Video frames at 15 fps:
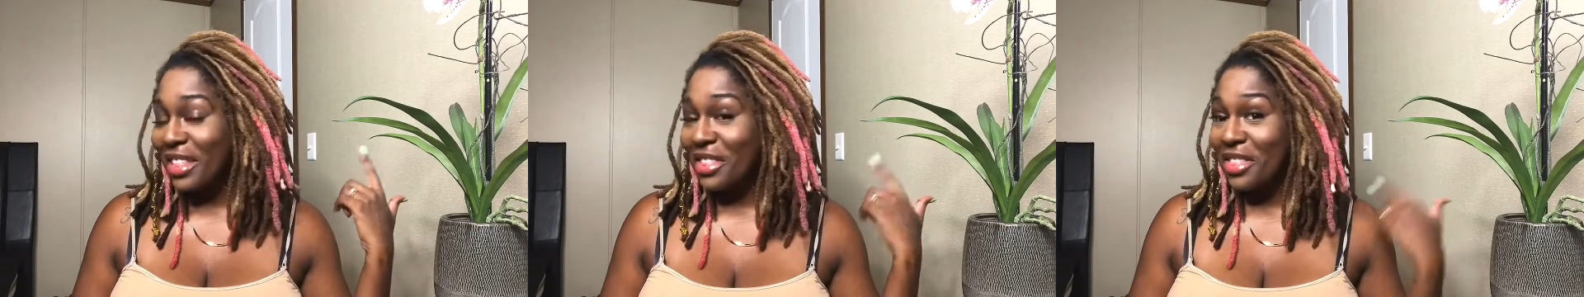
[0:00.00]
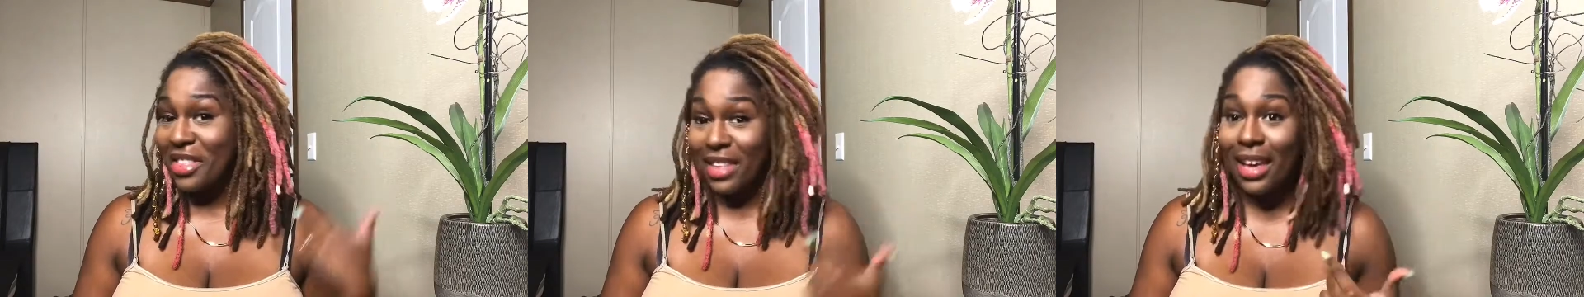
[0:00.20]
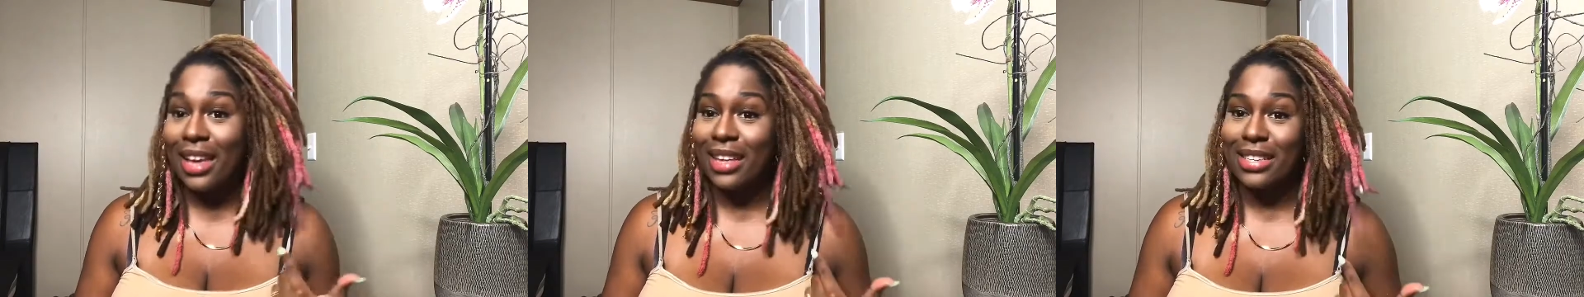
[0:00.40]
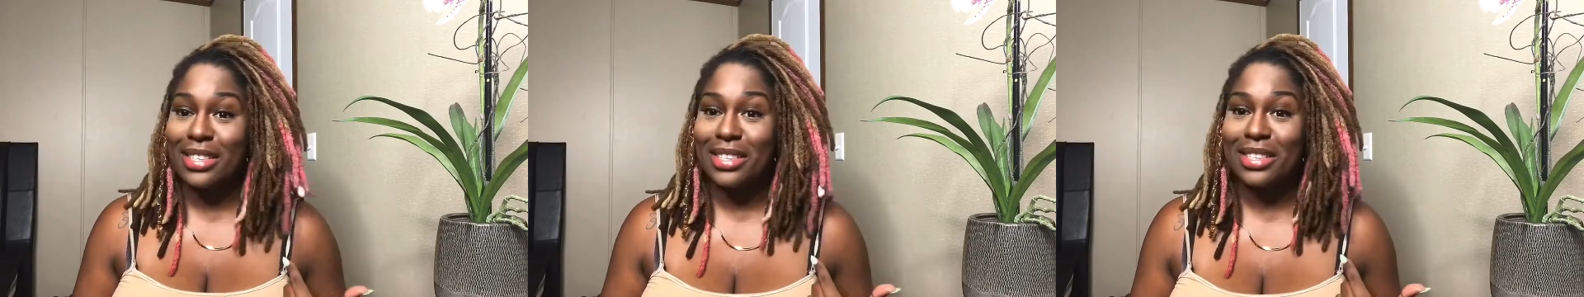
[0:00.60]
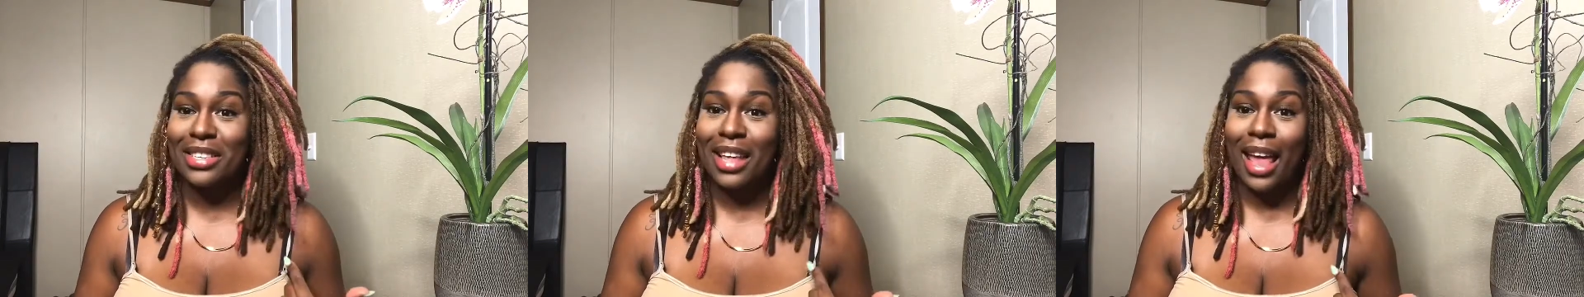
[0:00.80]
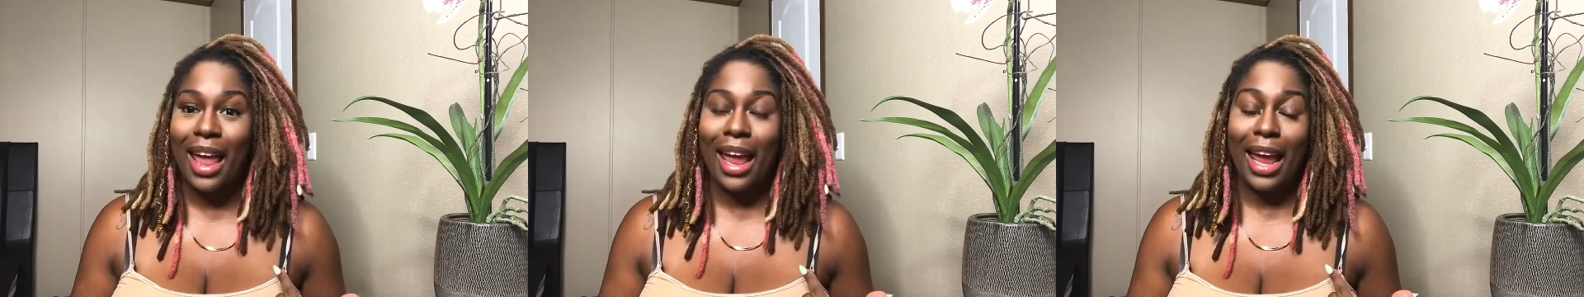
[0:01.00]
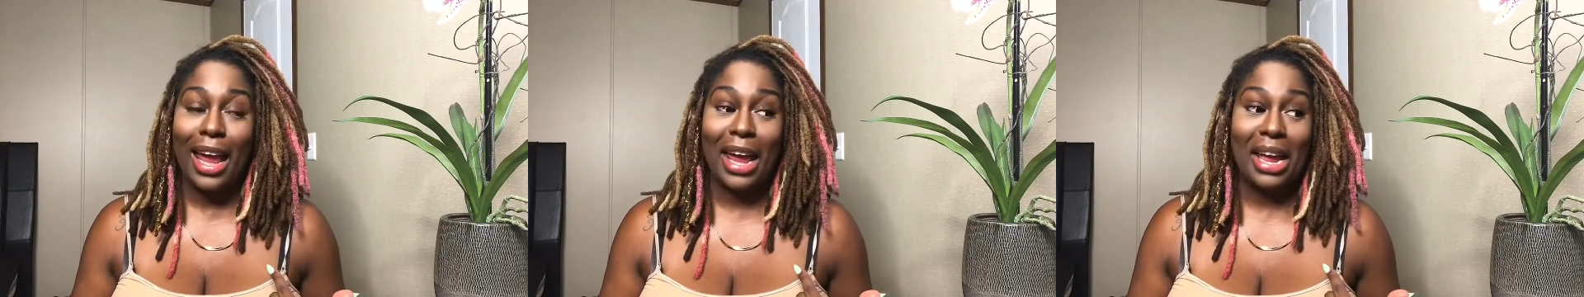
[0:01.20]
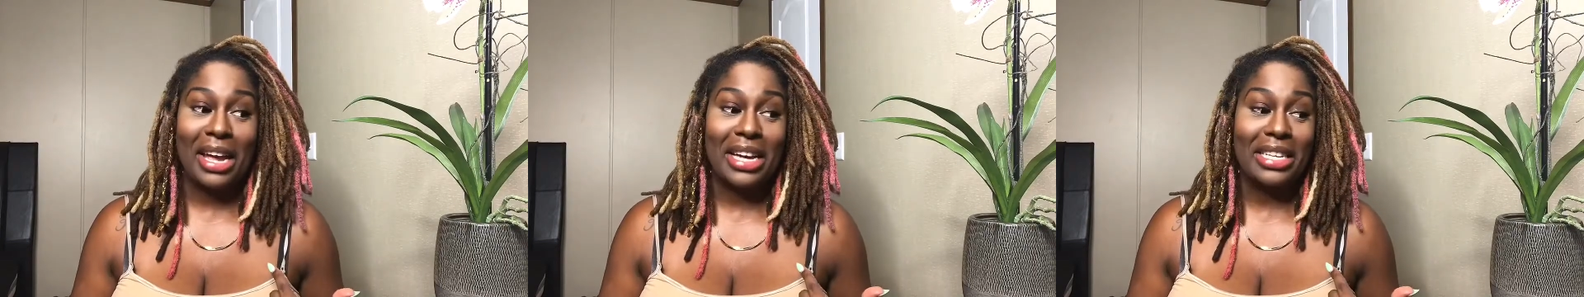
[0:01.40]
this,
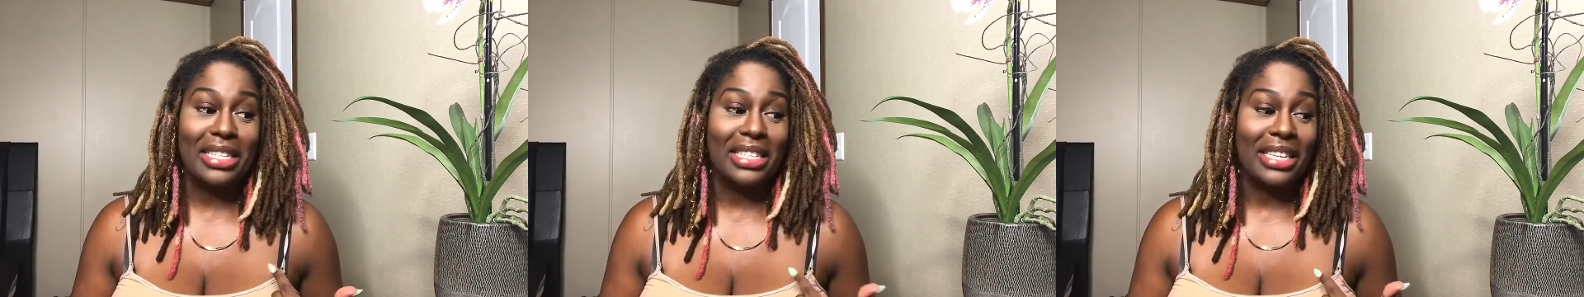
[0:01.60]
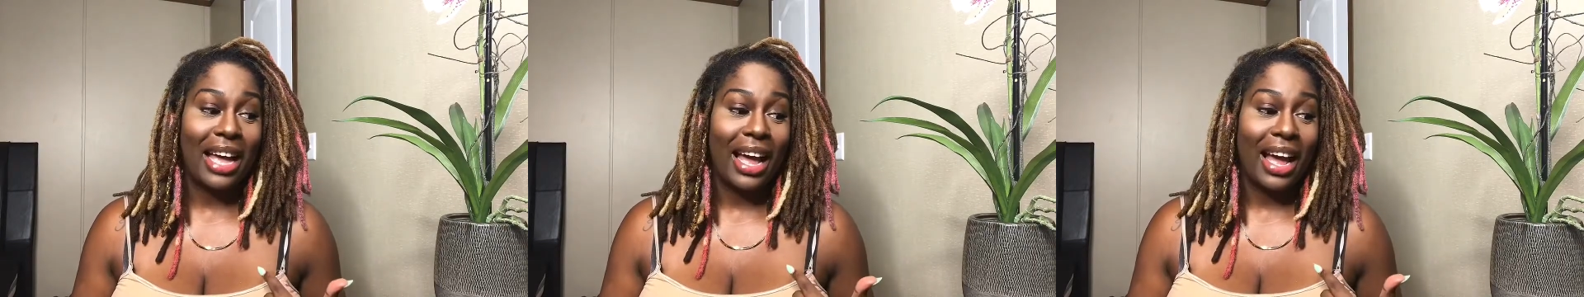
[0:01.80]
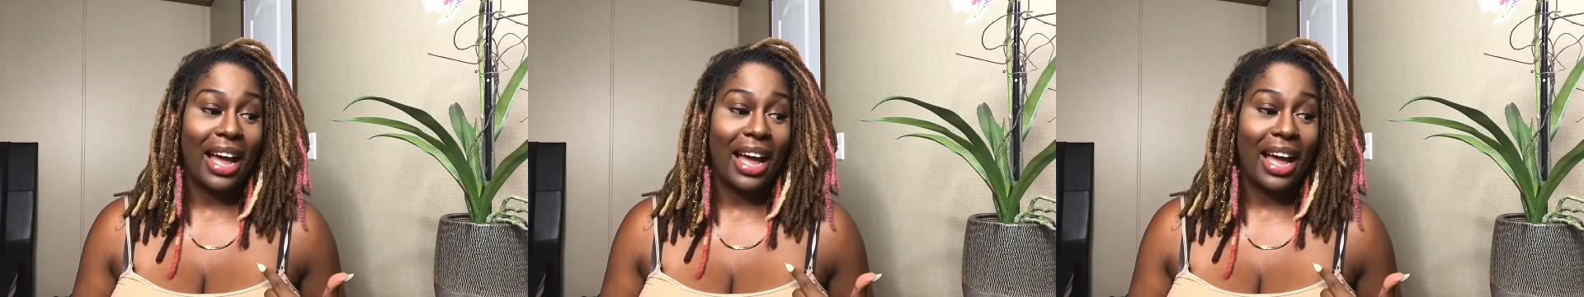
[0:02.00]
and